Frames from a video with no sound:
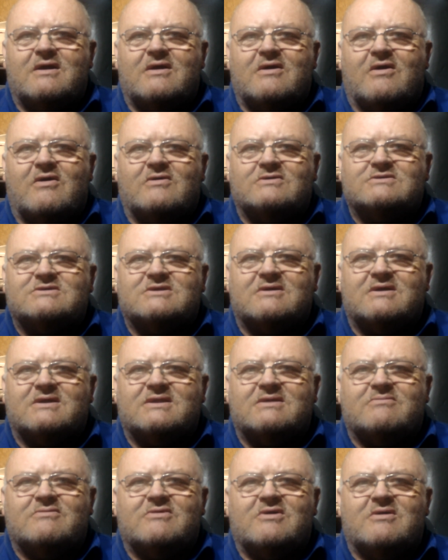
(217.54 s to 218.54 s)
Also at
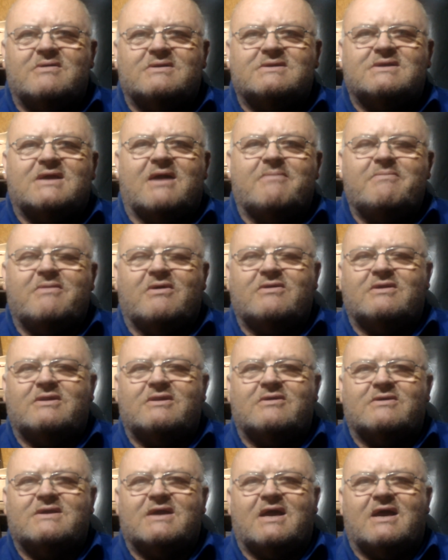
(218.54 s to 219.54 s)
the moment I'm on the
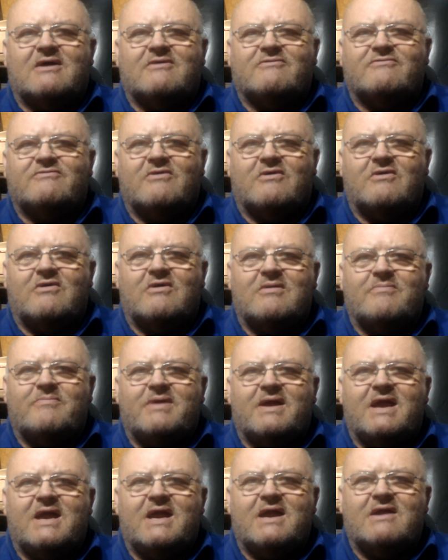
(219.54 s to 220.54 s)
lookout for
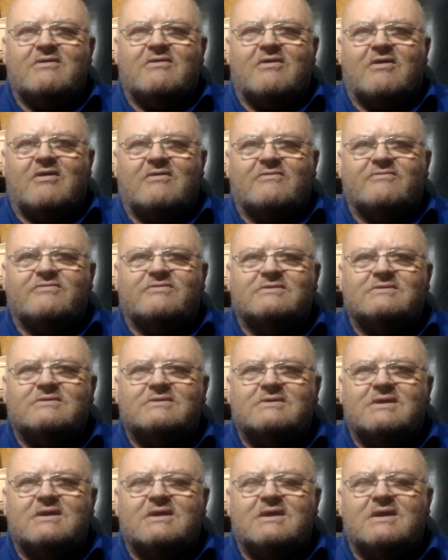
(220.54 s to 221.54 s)
a pair of
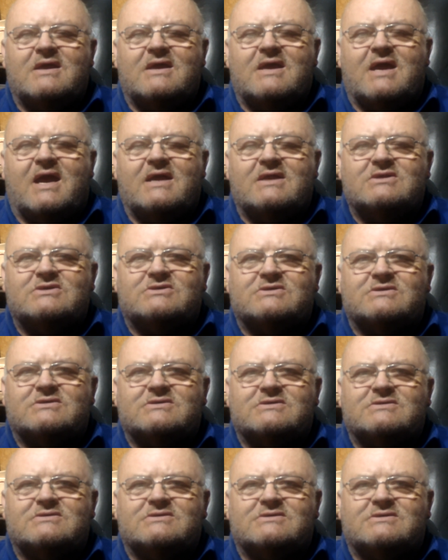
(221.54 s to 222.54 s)

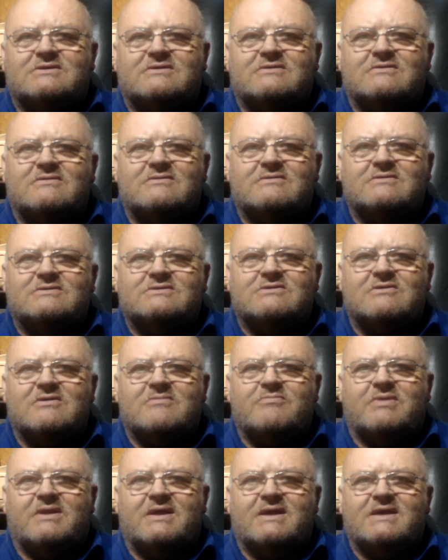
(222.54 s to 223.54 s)
engines to
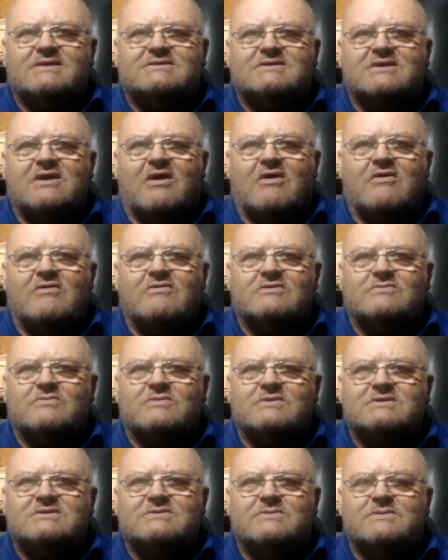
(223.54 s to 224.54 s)
replace the old
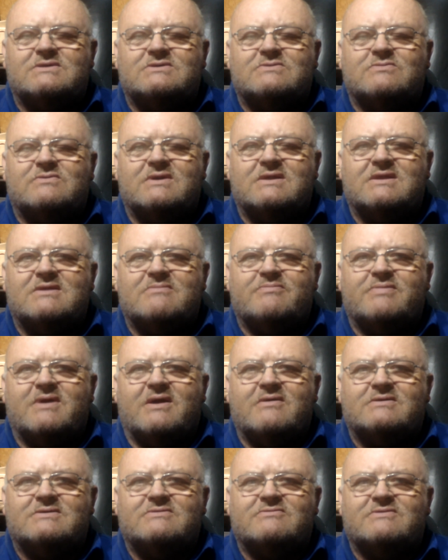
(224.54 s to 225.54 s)
ones which were in the
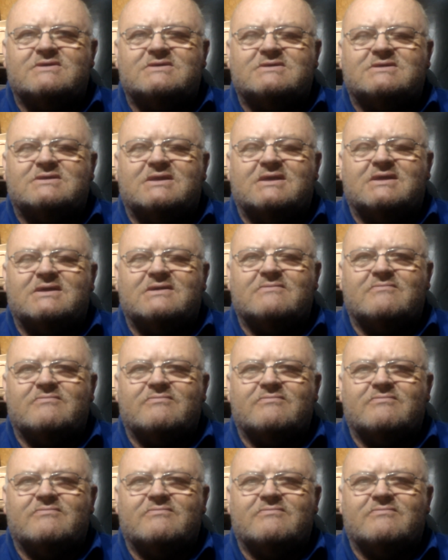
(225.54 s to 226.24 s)
boat originally.